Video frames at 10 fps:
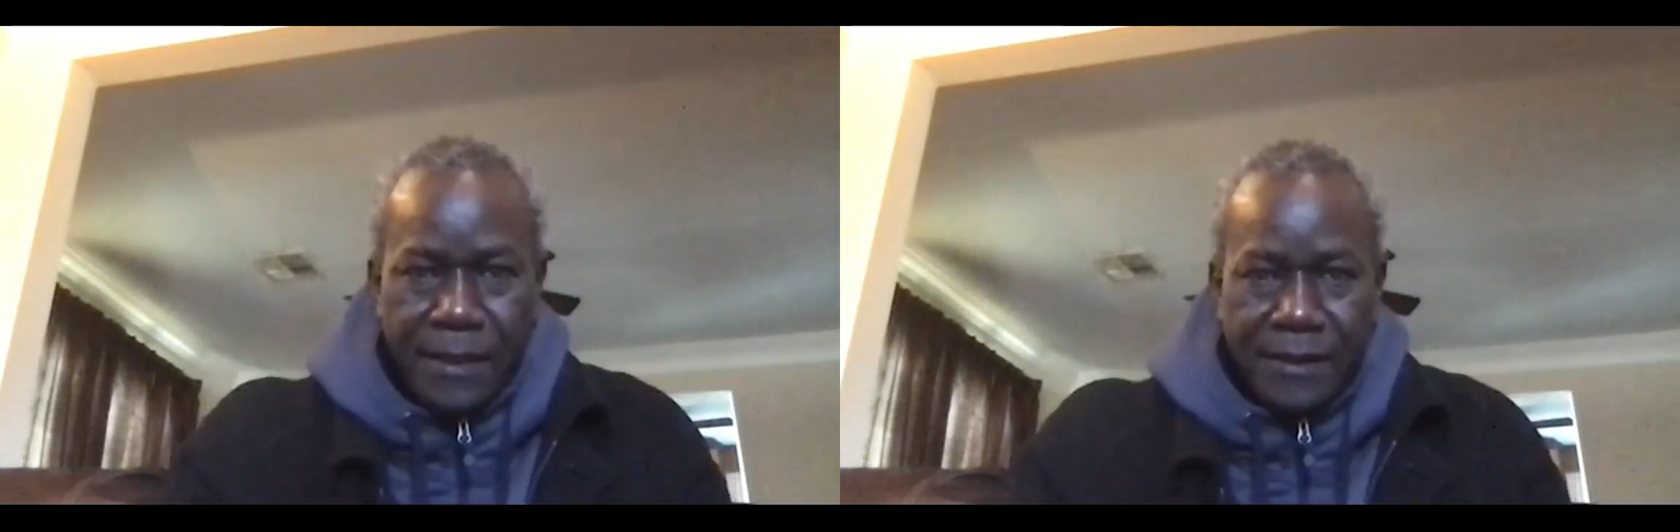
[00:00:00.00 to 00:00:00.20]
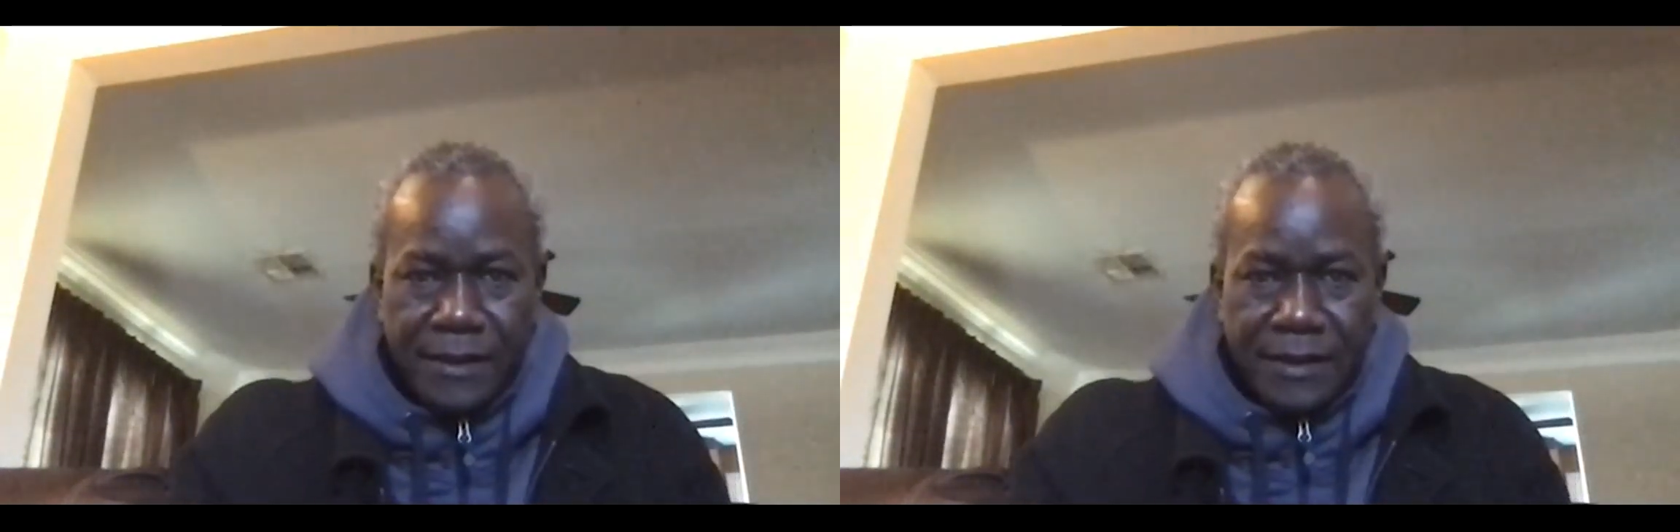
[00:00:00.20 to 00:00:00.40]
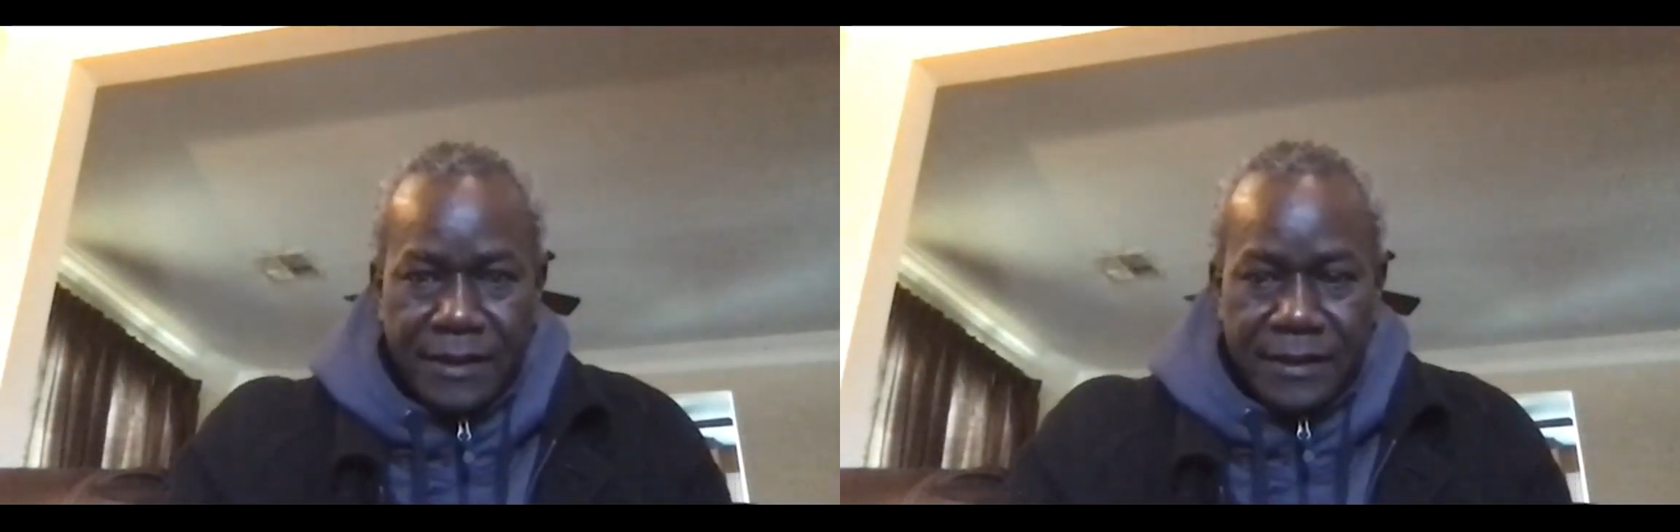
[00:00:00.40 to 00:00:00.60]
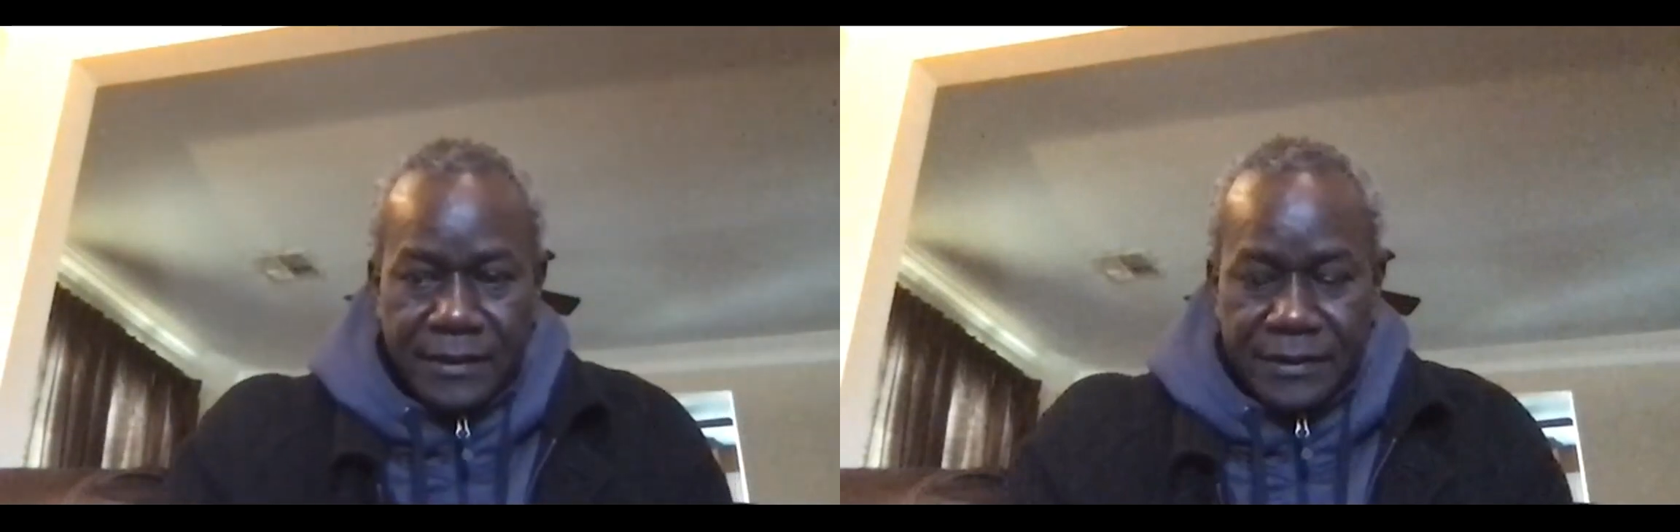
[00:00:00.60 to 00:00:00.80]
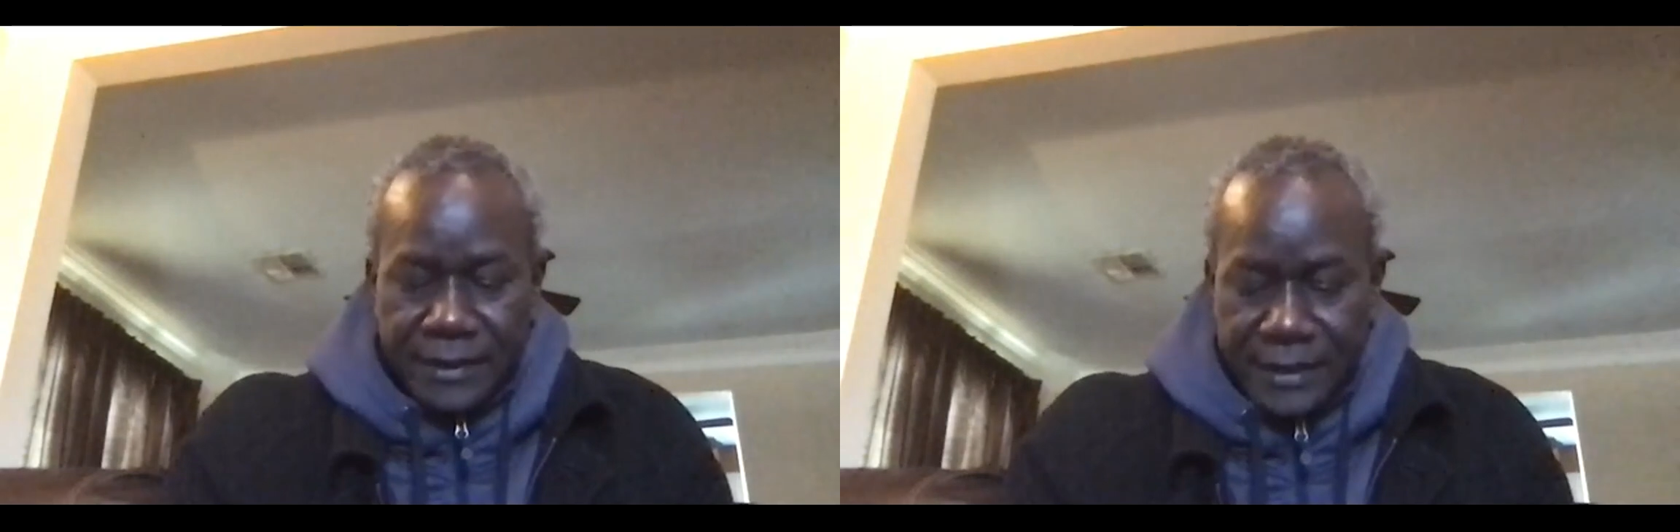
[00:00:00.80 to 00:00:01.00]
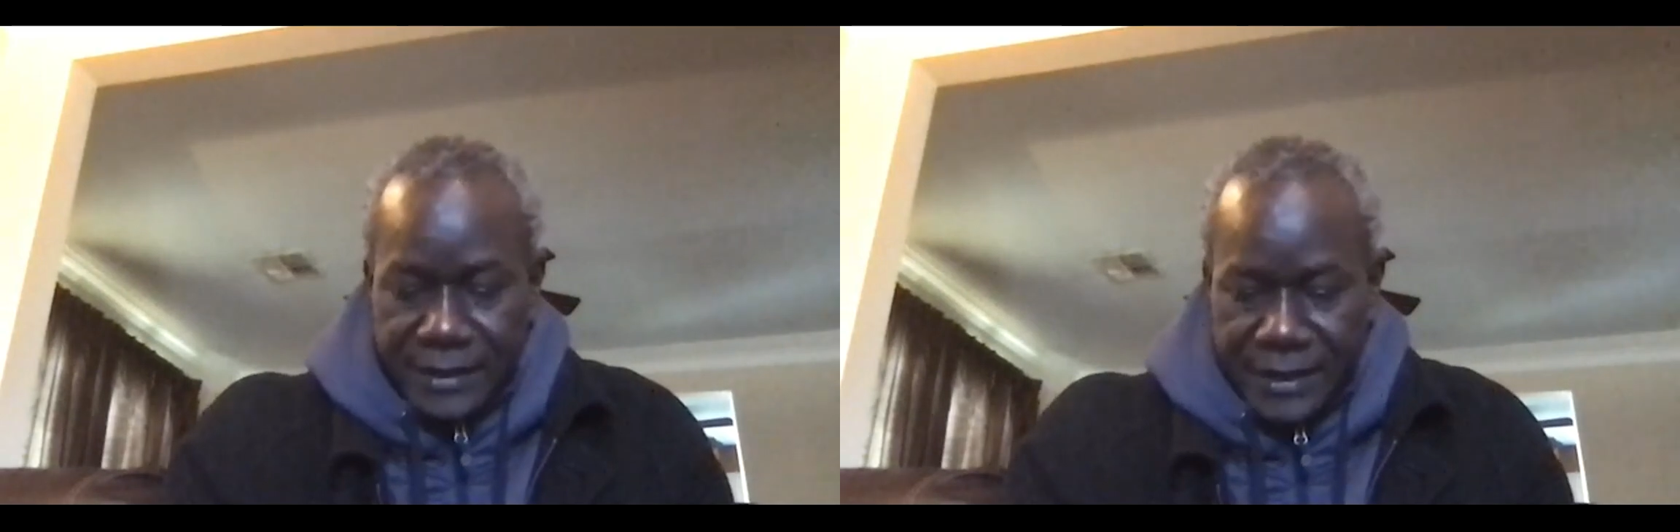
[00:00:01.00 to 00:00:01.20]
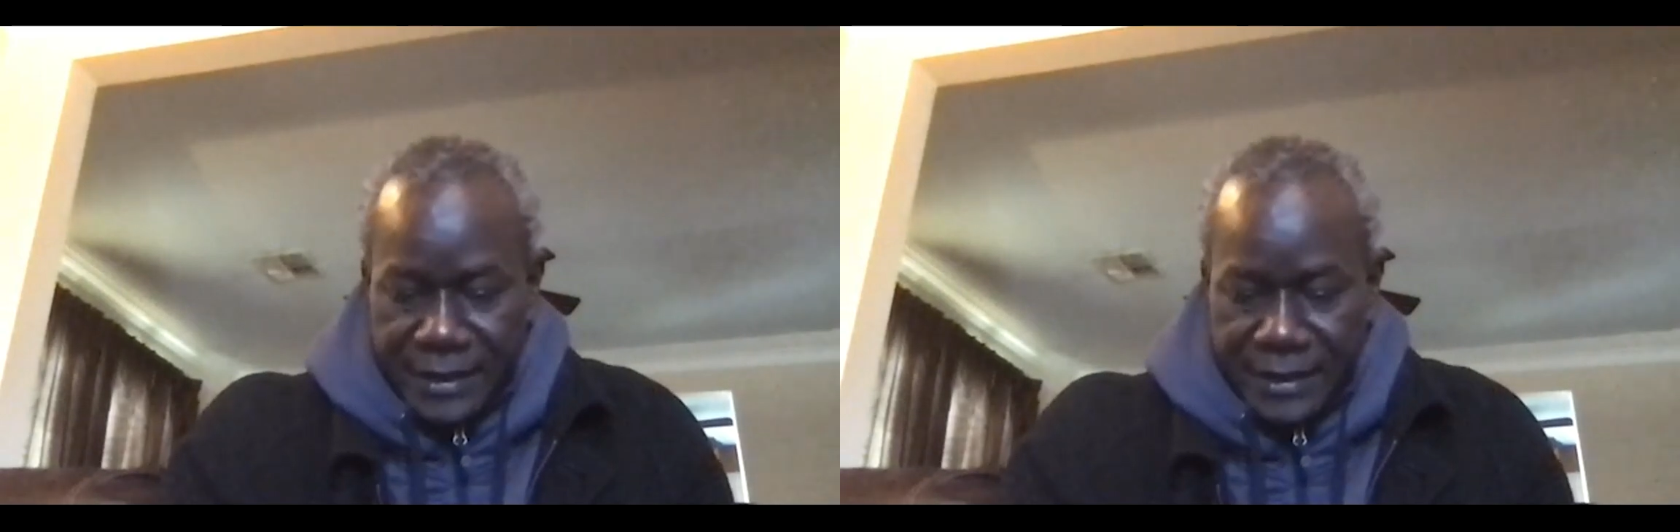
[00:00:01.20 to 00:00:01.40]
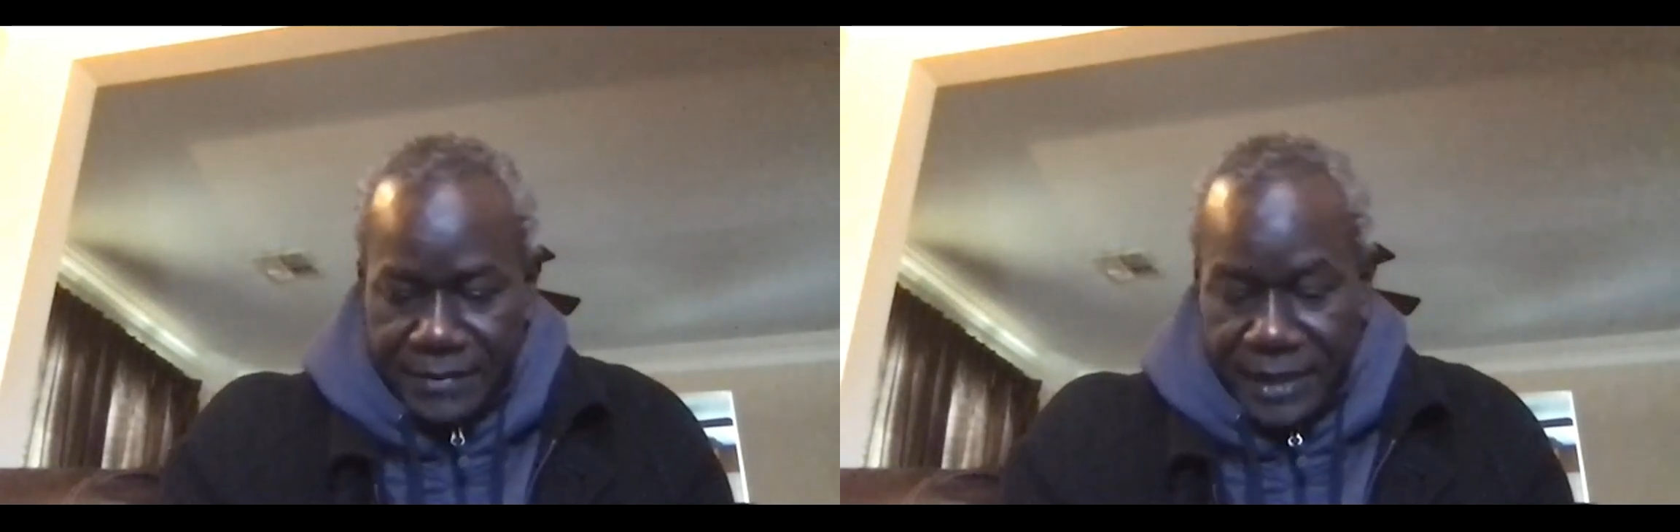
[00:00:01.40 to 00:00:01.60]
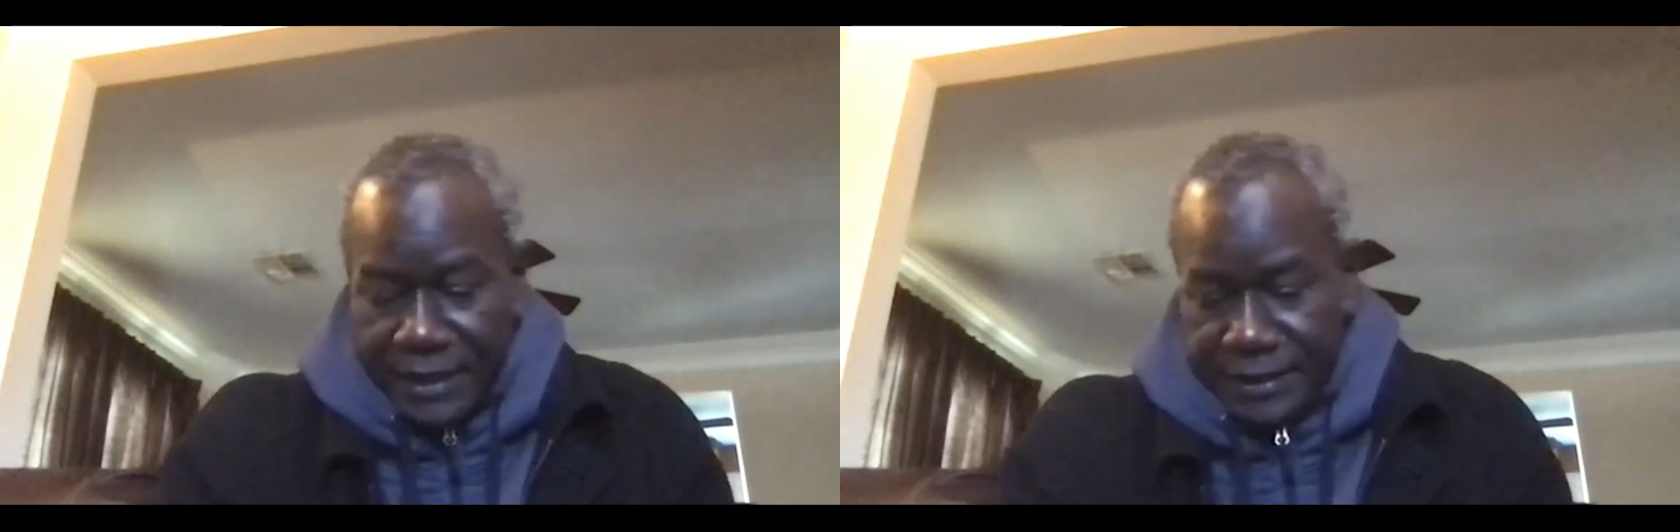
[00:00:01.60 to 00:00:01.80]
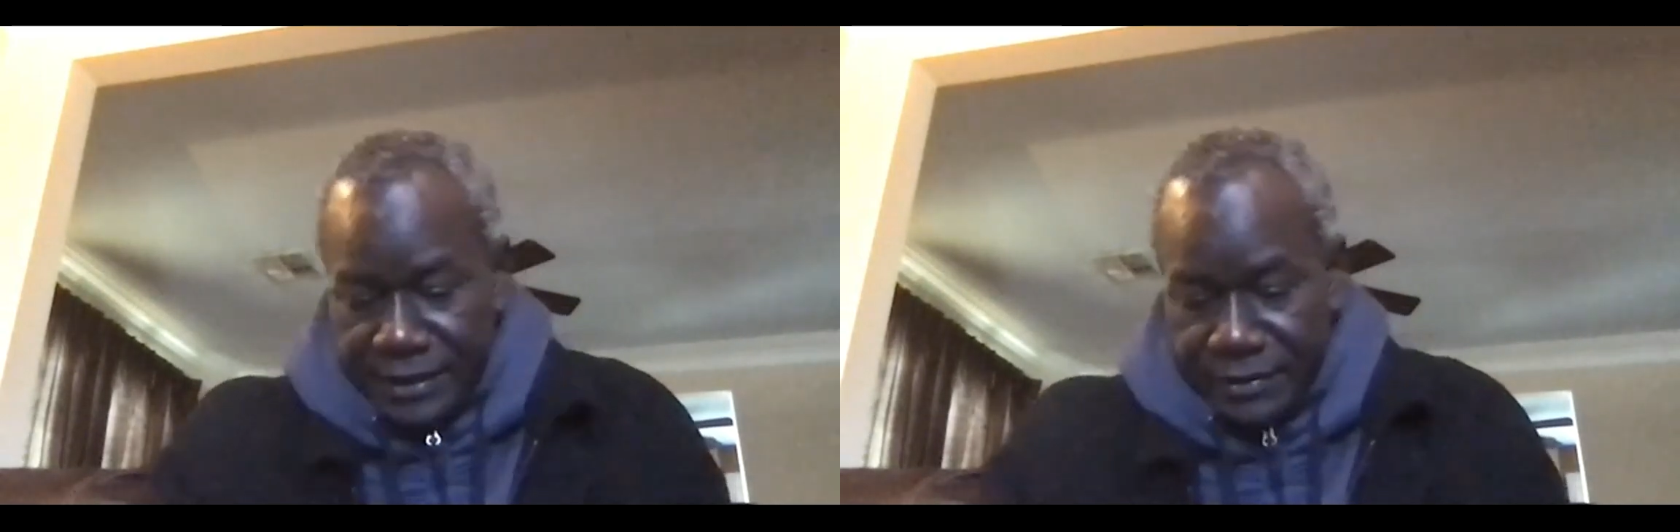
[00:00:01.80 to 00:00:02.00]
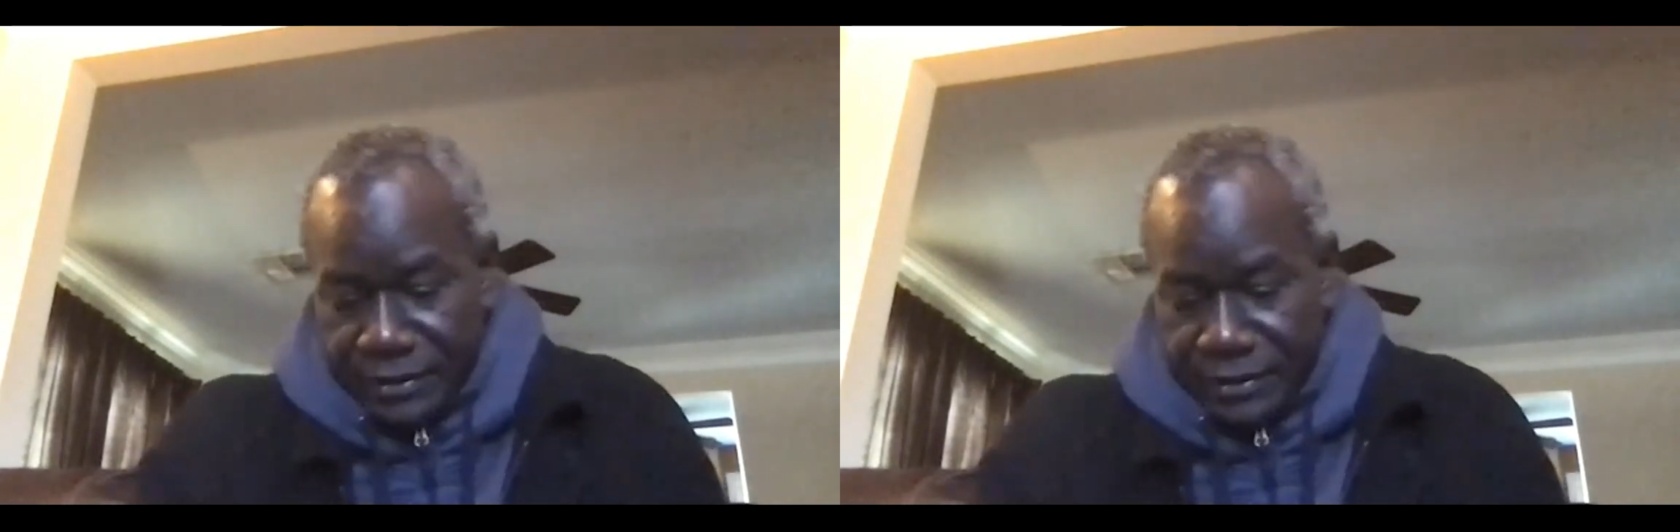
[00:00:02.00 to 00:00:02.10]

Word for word: Yeah. It did not, it, but uh,